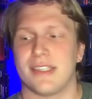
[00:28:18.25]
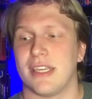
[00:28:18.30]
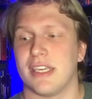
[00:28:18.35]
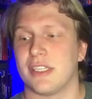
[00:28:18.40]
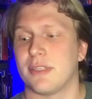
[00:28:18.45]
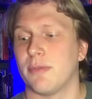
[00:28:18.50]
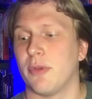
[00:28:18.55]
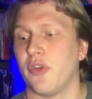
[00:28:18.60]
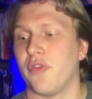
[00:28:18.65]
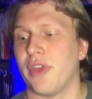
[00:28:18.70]

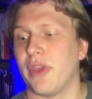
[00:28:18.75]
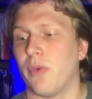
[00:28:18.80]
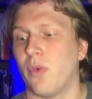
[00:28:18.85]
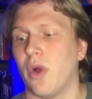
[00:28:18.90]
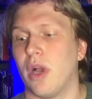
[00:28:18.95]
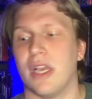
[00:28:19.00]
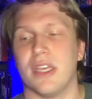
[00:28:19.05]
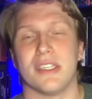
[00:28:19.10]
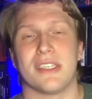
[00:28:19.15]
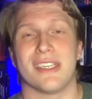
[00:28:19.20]
This movie
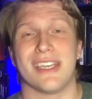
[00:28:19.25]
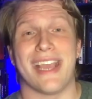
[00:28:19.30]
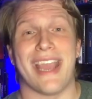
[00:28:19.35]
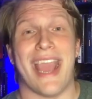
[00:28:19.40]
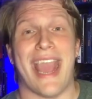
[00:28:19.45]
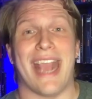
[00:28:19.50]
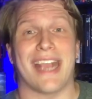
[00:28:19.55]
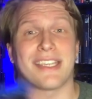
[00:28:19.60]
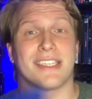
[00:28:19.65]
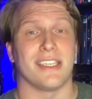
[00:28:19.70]
was
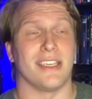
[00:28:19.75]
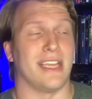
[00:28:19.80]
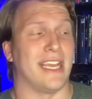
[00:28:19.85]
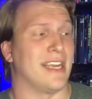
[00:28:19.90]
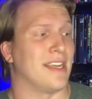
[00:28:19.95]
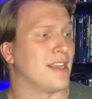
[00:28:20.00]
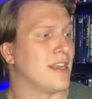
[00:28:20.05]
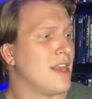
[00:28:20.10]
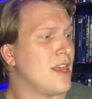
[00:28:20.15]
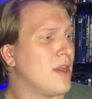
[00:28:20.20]

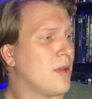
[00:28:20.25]
excellent.